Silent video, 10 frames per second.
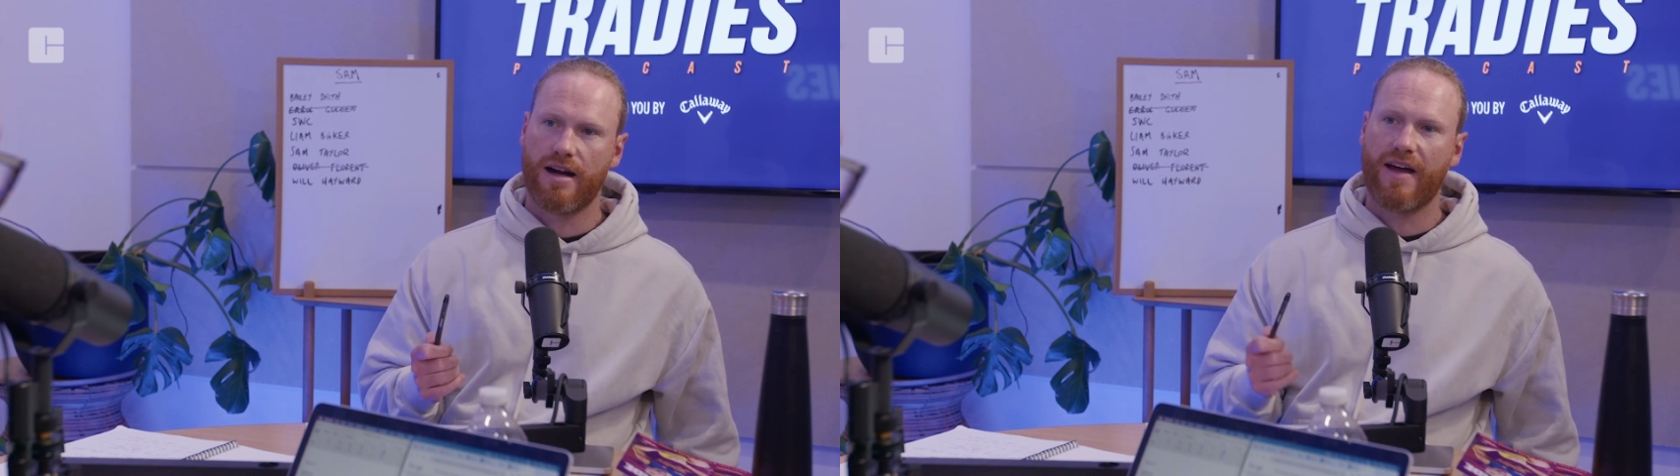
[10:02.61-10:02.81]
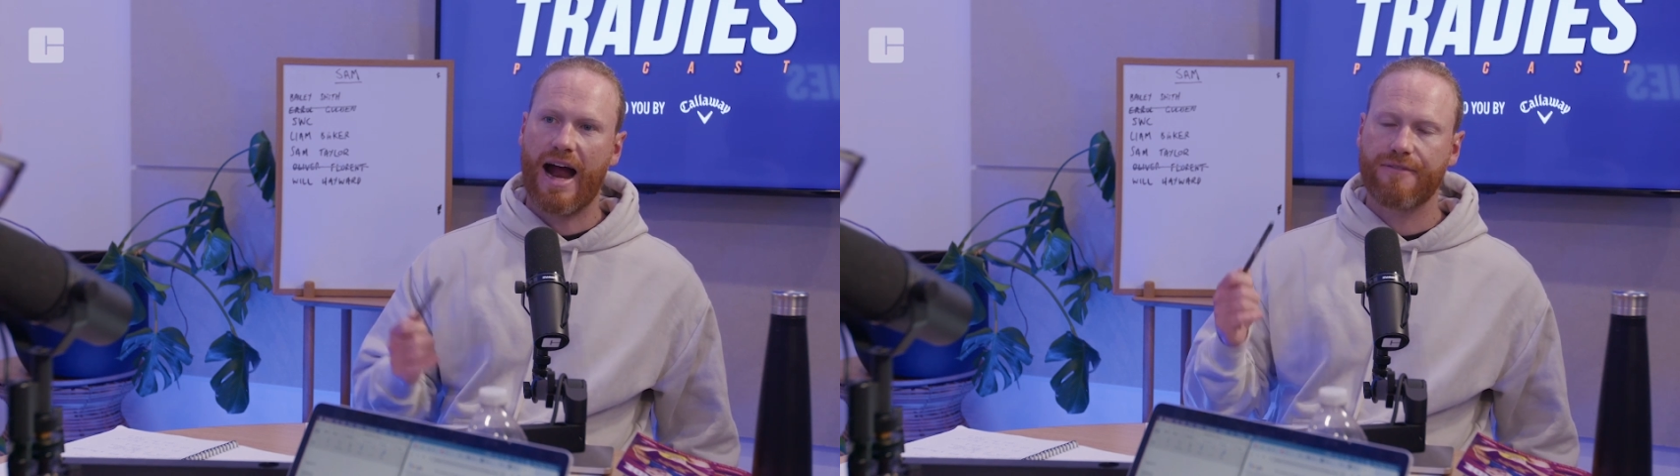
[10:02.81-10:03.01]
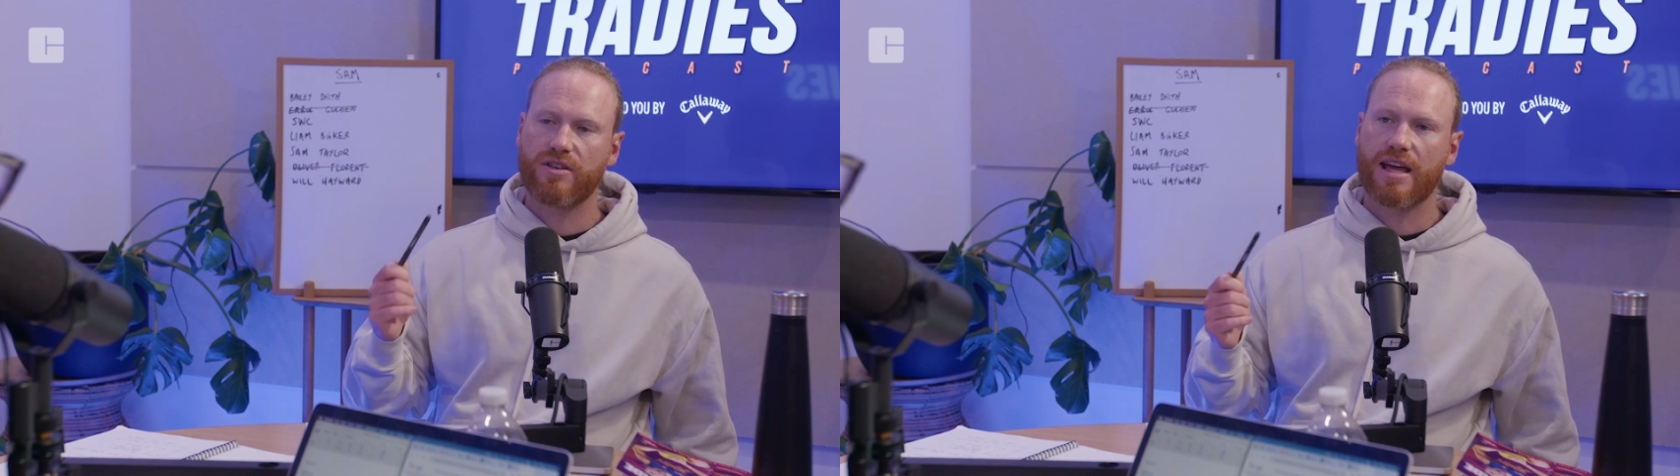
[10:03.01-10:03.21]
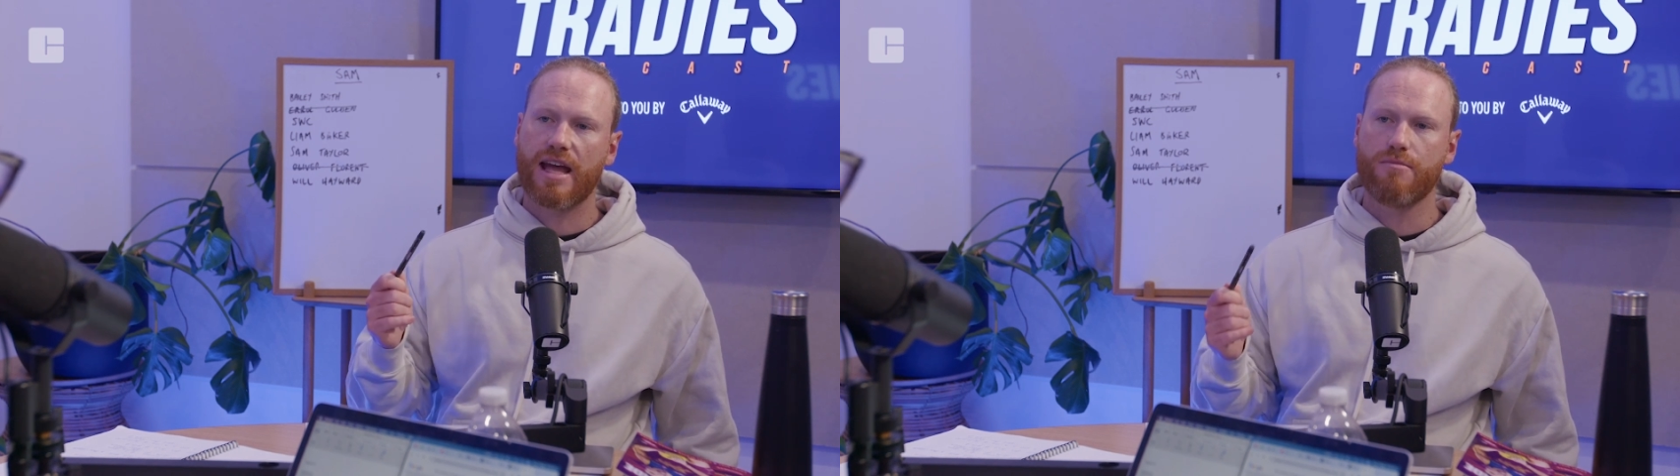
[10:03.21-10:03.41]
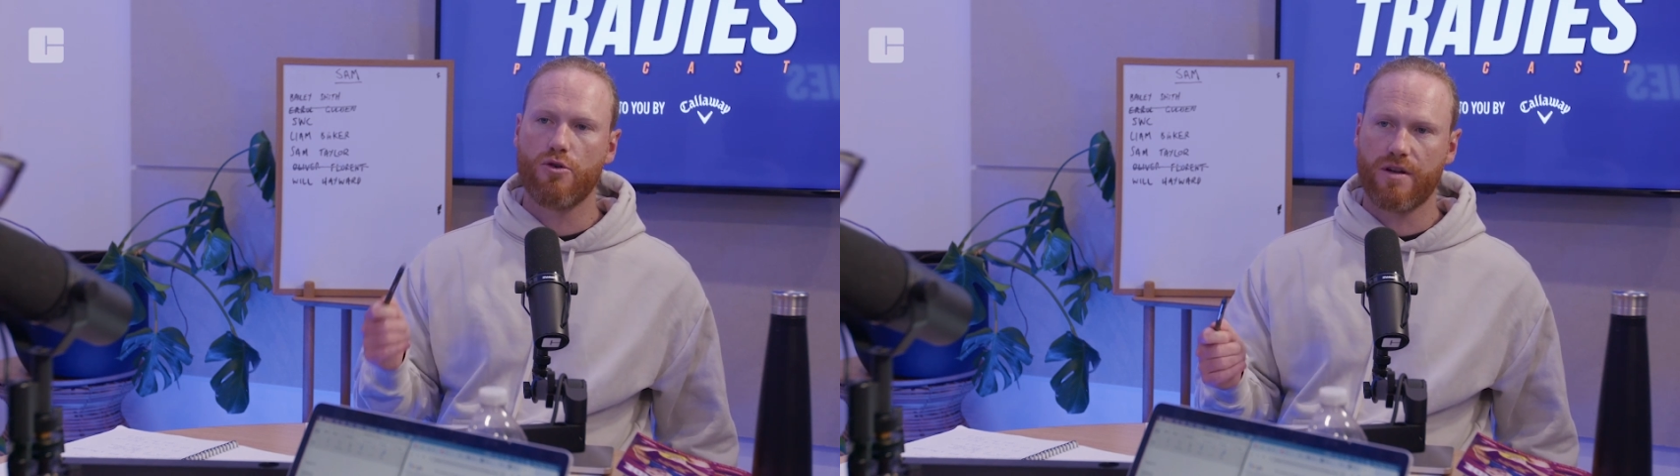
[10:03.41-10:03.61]
And they have to
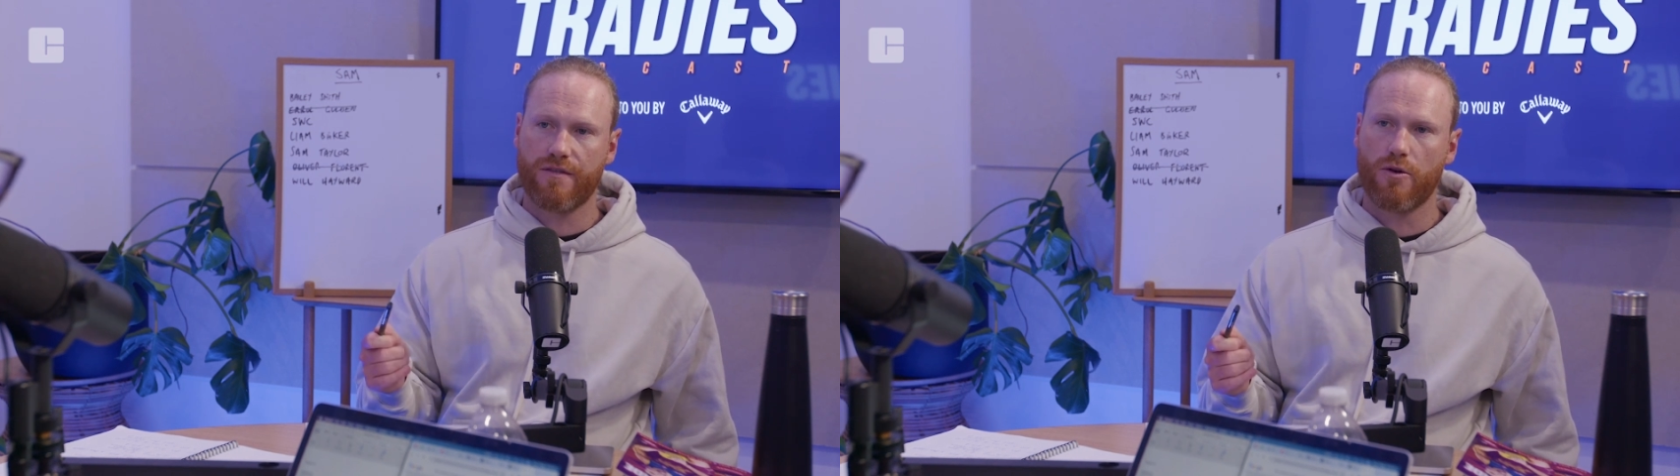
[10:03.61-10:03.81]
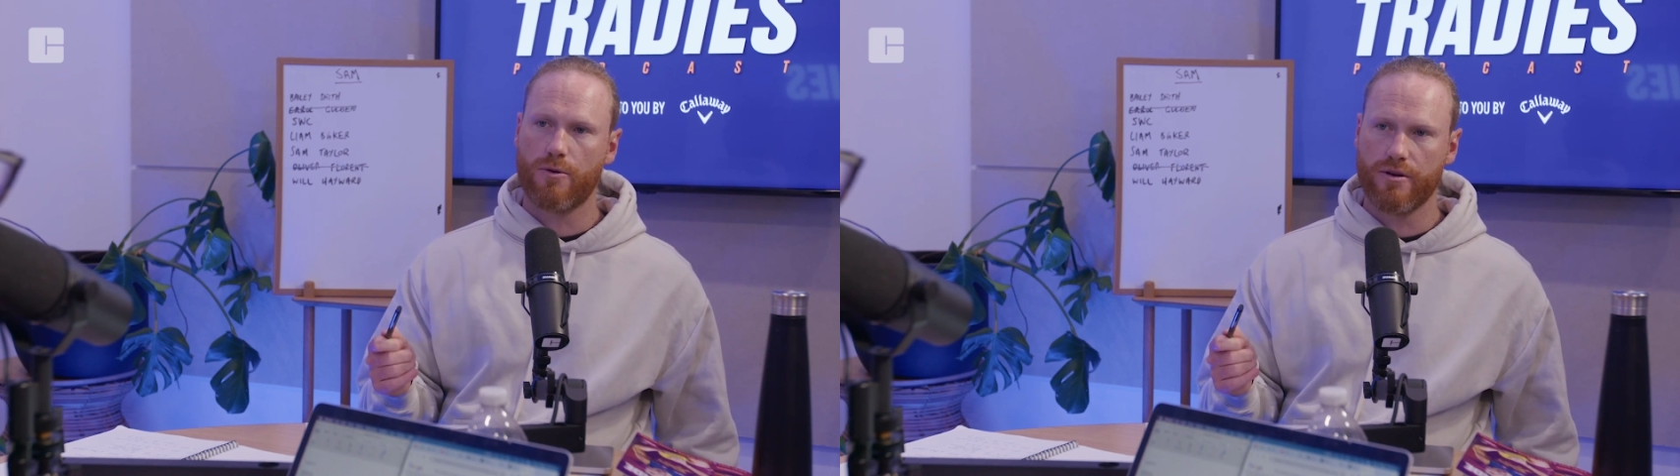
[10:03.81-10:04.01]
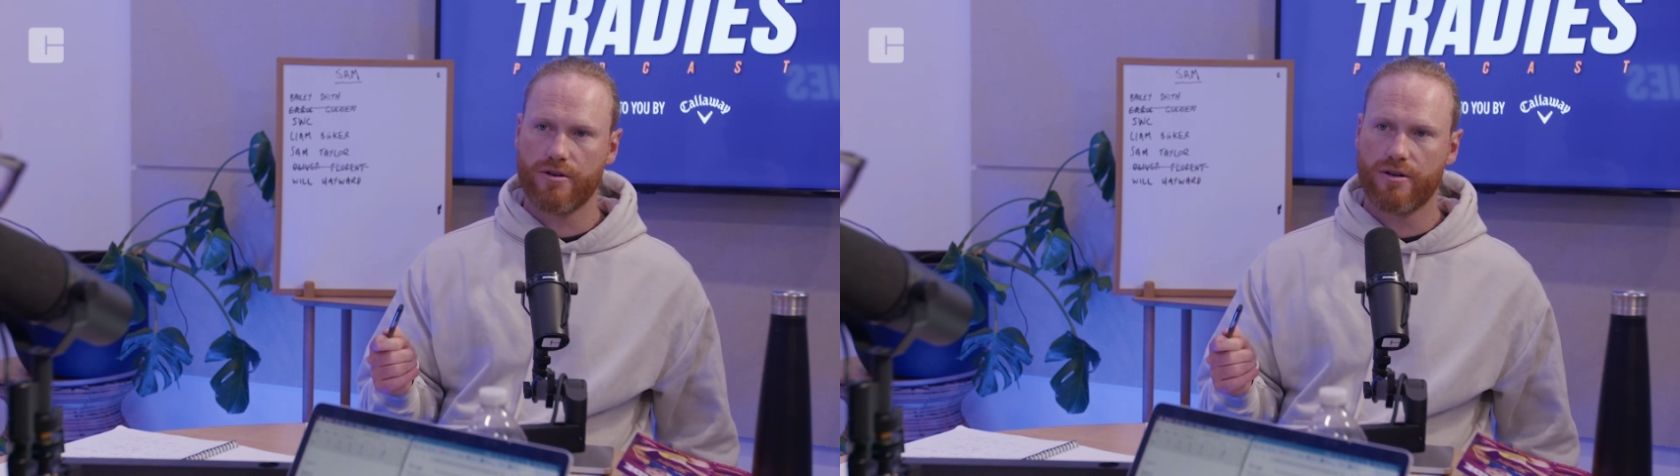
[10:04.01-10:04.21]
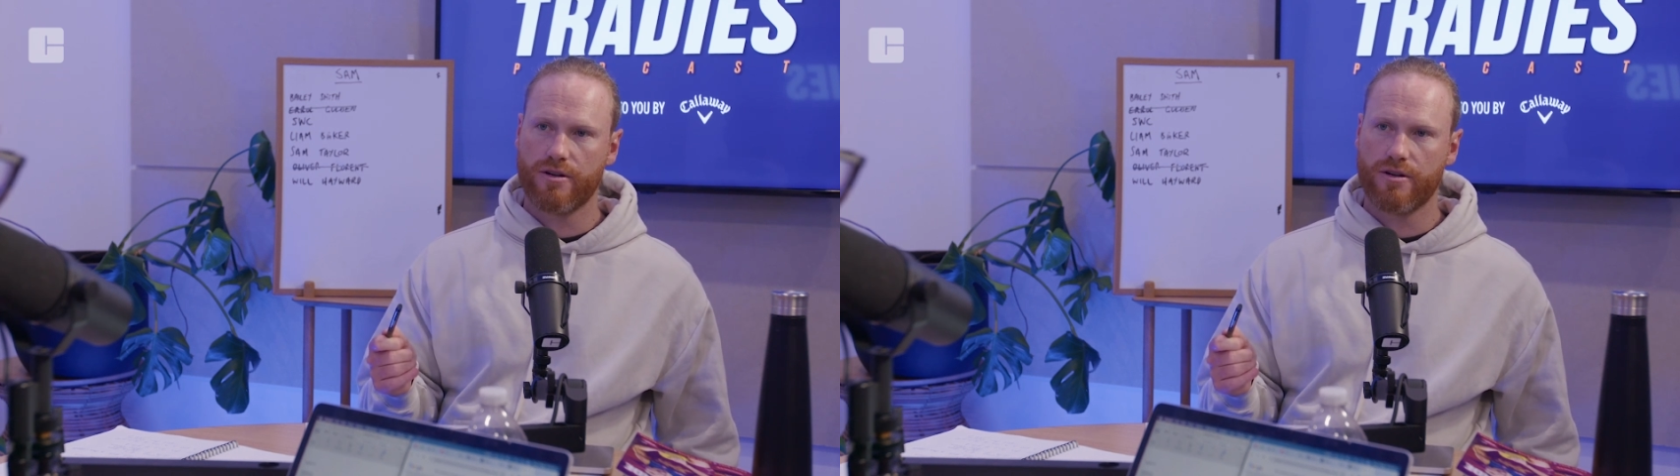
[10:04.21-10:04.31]
keep moving forward.